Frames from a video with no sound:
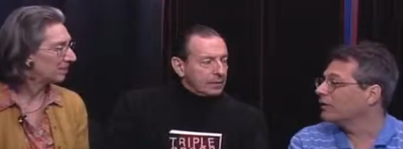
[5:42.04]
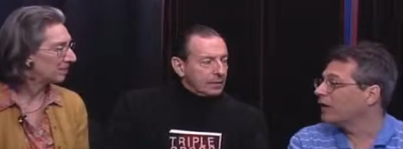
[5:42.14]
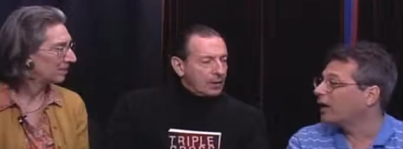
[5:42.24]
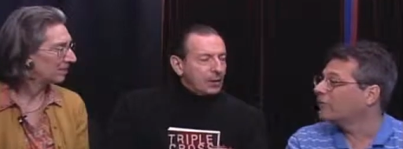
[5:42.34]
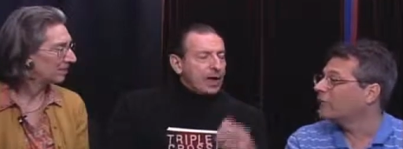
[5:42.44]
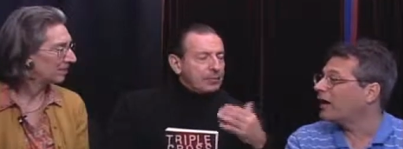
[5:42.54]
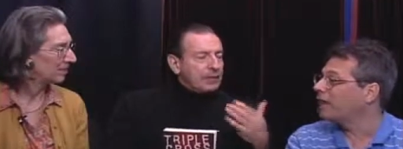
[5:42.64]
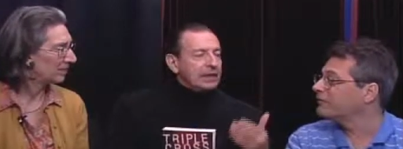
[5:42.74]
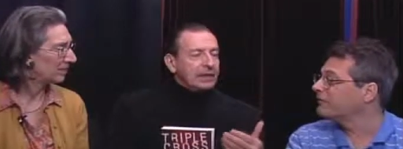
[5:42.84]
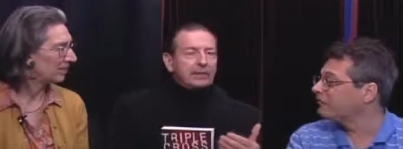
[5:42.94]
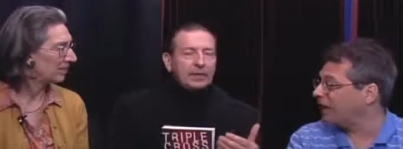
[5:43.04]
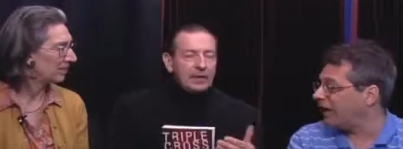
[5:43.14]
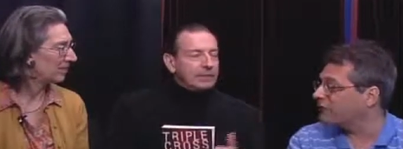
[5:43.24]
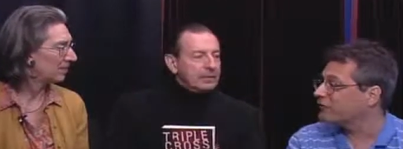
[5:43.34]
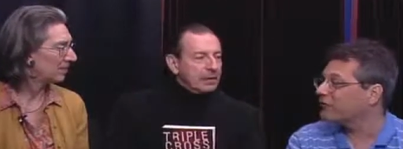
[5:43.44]
Speaker 1: uh, unsolved believe,
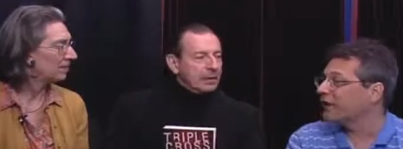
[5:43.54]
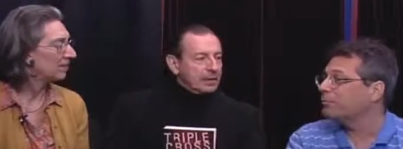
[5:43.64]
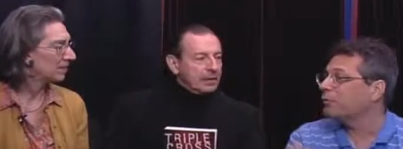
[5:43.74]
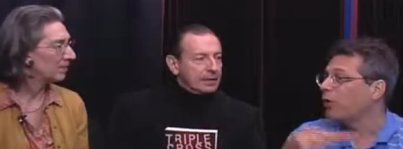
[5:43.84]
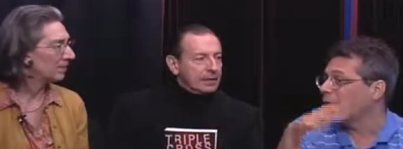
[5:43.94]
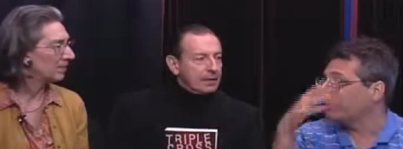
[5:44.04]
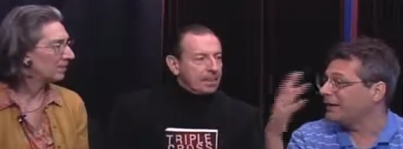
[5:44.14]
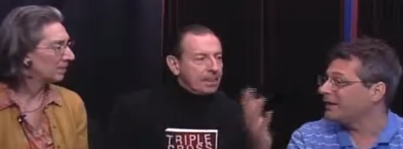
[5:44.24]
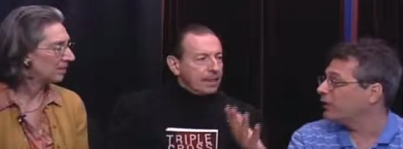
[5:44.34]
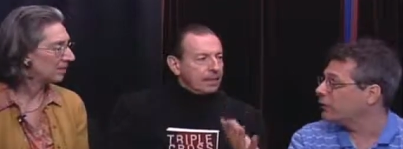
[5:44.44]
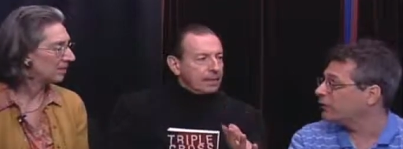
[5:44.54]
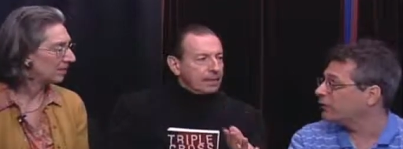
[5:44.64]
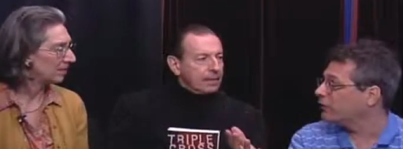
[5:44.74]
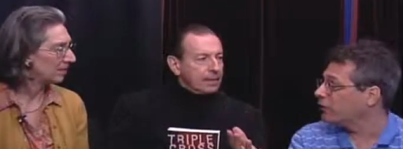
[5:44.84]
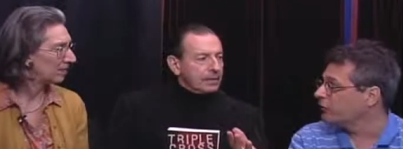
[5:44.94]
disaster yeah. that brought a plane down off
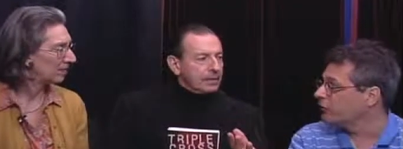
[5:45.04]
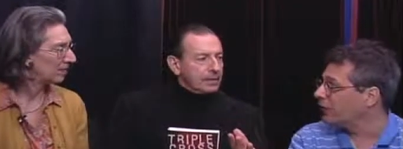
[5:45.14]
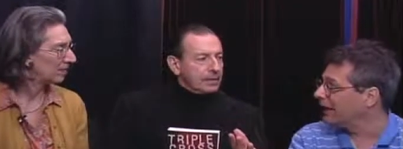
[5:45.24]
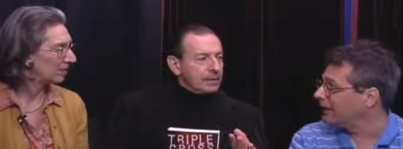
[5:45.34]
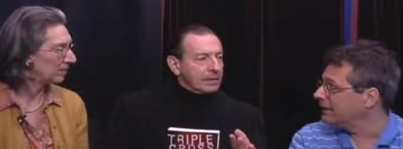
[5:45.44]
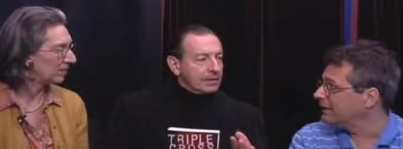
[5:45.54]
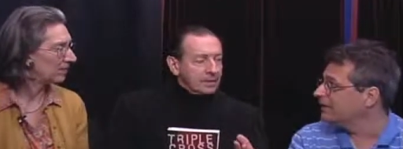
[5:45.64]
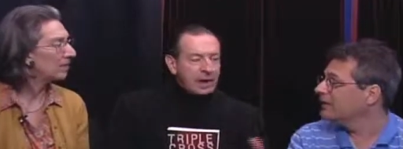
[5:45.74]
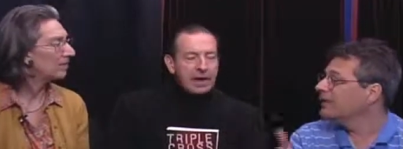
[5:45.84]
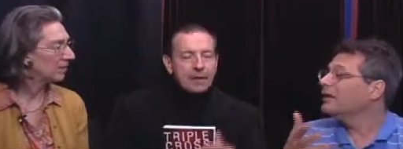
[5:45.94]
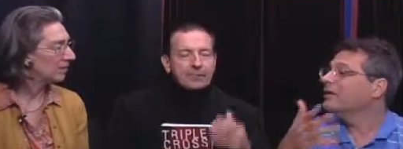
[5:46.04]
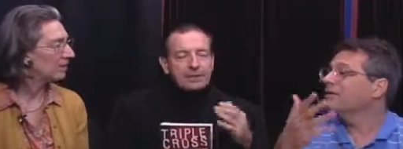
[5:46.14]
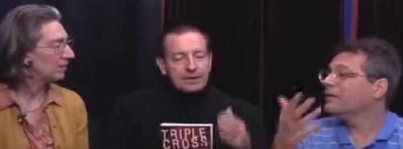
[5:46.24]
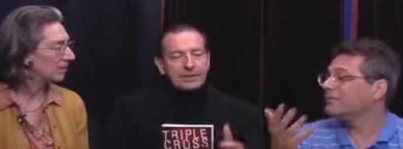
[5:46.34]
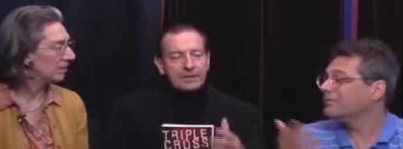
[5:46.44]
the coast of Long Island.
Speaker 2: Right. I
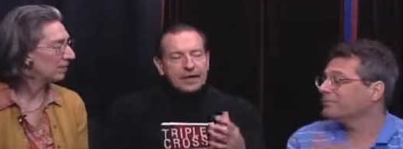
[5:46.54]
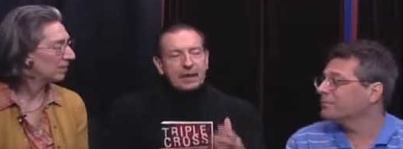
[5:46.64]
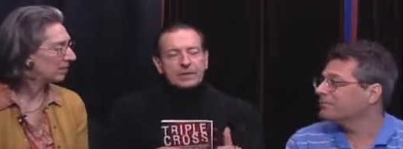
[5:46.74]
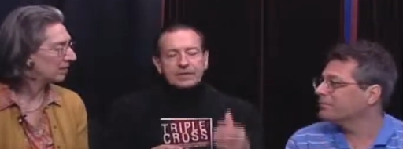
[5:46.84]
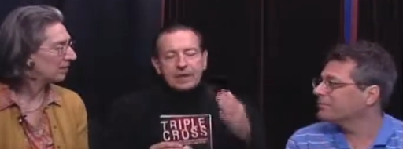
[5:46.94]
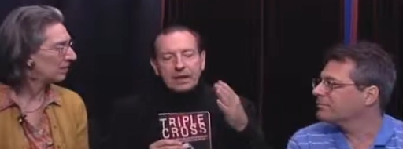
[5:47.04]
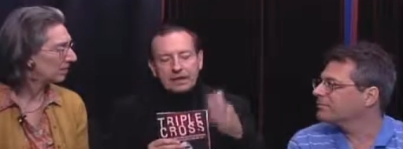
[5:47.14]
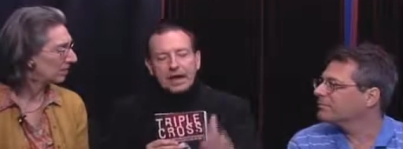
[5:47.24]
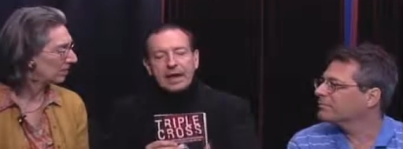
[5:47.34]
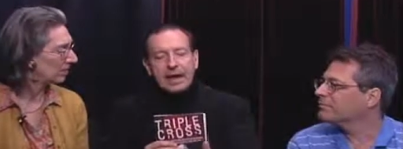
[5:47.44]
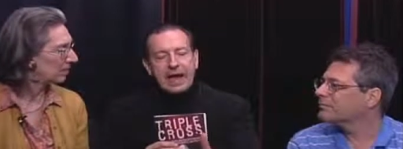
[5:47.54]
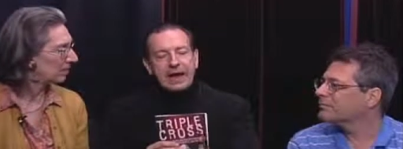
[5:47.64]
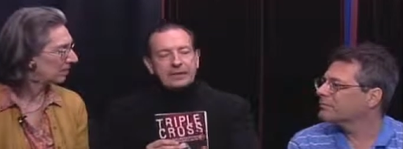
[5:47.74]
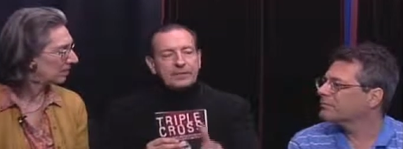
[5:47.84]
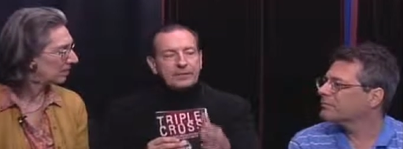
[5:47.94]
believe that that was an Al Qaeda
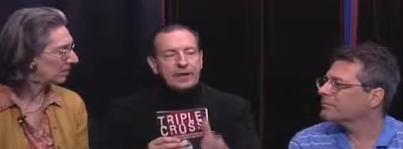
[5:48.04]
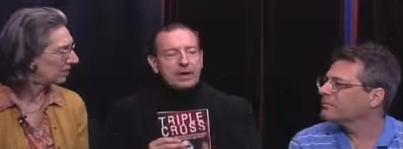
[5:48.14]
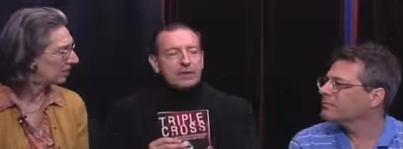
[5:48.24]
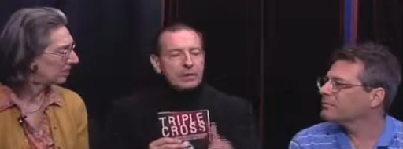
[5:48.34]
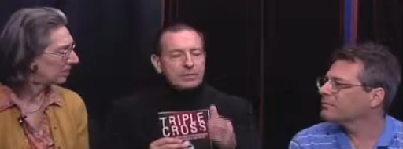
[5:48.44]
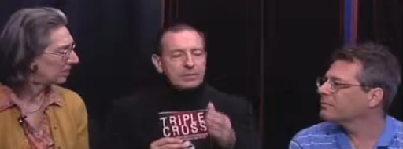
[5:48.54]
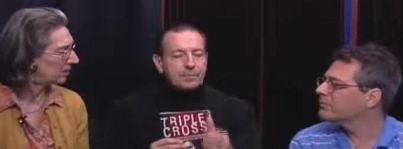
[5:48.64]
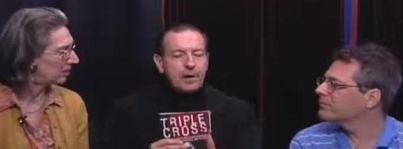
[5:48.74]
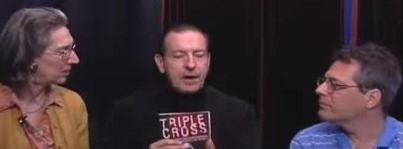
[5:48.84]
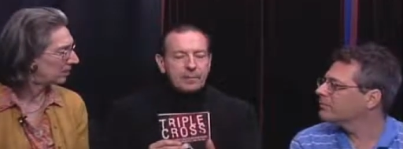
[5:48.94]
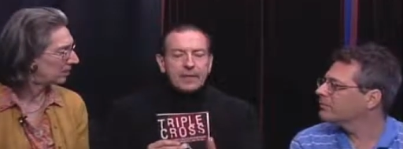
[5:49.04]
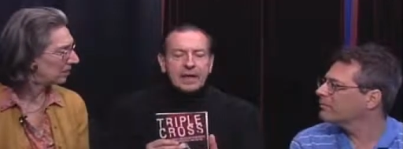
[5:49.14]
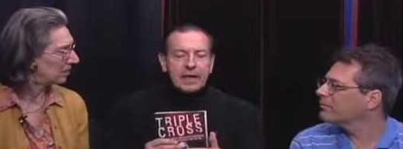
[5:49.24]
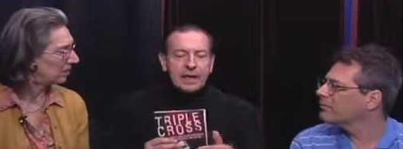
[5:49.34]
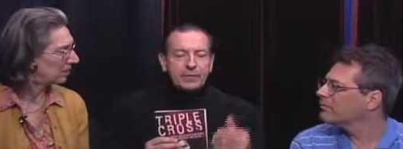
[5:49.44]
act of terror, that it was a bomb.
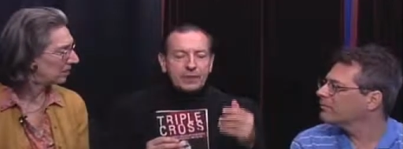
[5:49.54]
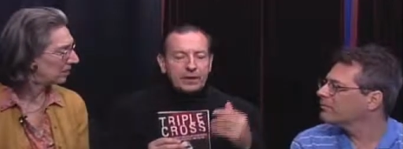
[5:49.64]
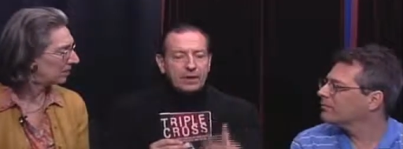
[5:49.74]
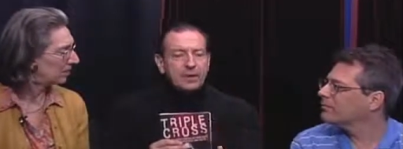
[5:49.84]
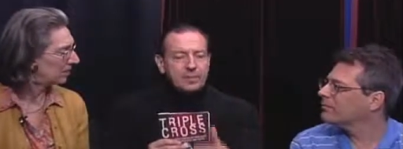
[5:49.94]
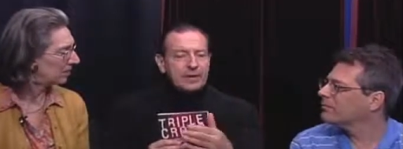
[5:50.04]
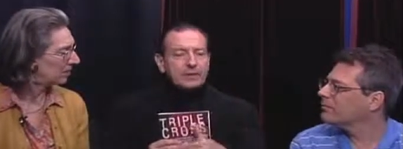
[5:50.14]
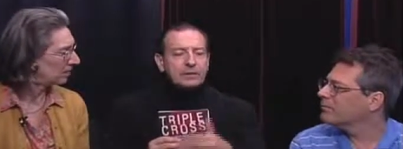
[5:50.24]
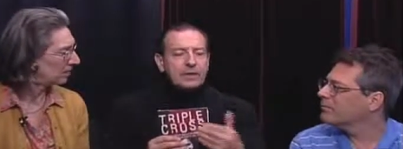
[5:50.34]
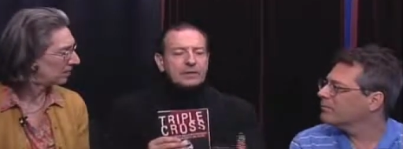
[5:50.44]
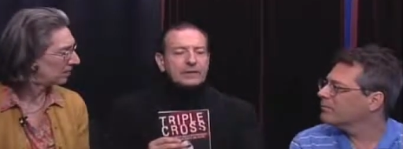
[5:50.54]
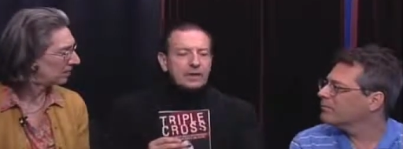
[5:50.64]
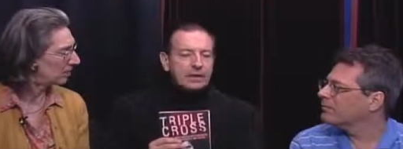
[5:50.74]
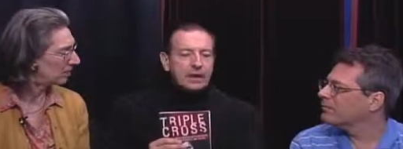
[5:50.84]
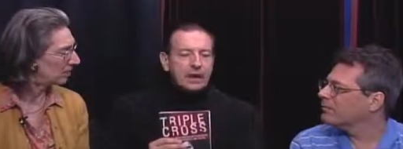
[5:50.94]
And if you go to
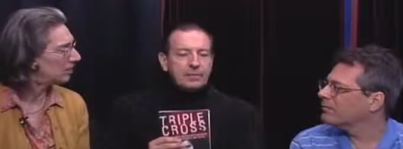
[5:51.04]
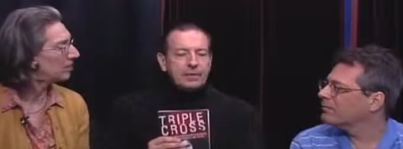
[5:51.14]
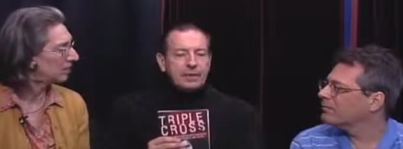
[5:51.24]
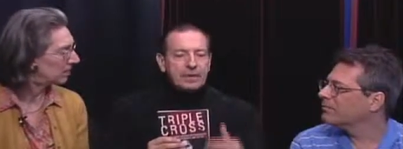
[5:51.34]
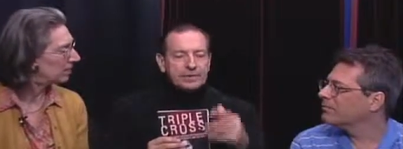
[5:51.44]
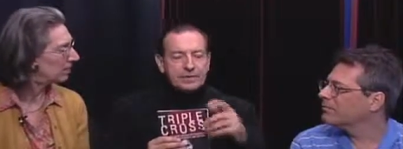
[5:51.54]
peterlance.com, there is